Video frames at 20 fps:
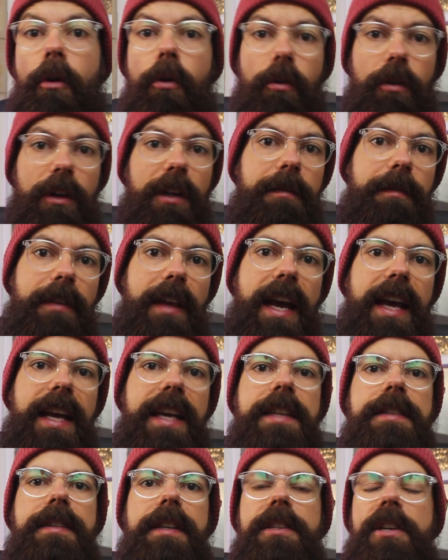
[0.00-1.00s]
All of that
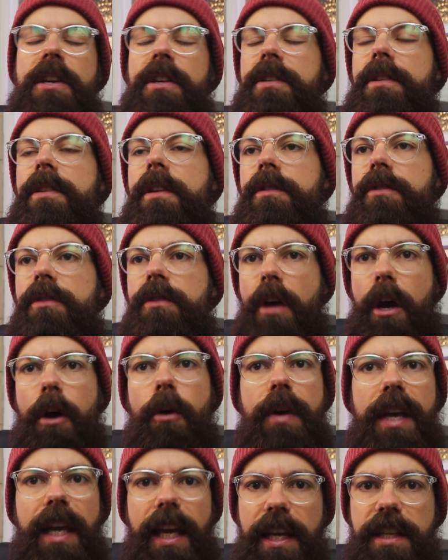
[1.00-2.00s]
is just
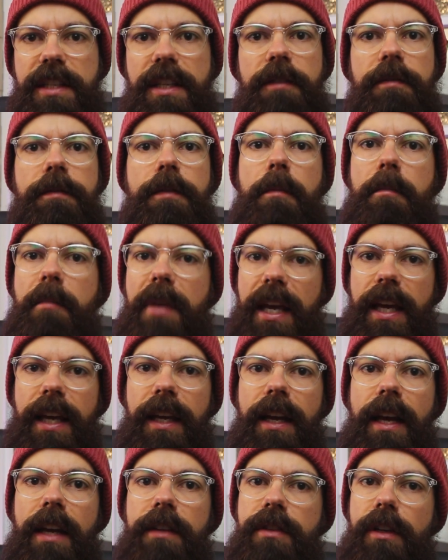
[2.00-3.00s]
so easy for
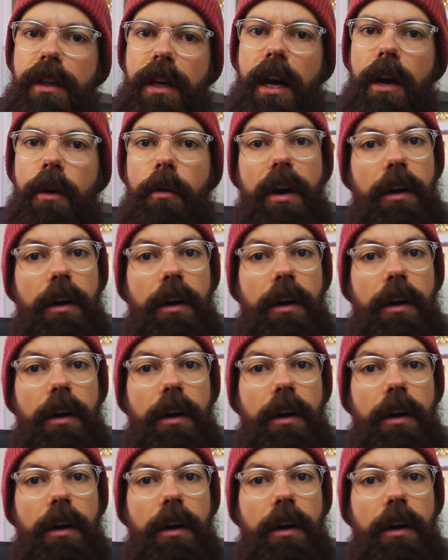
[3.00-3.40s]
me to go,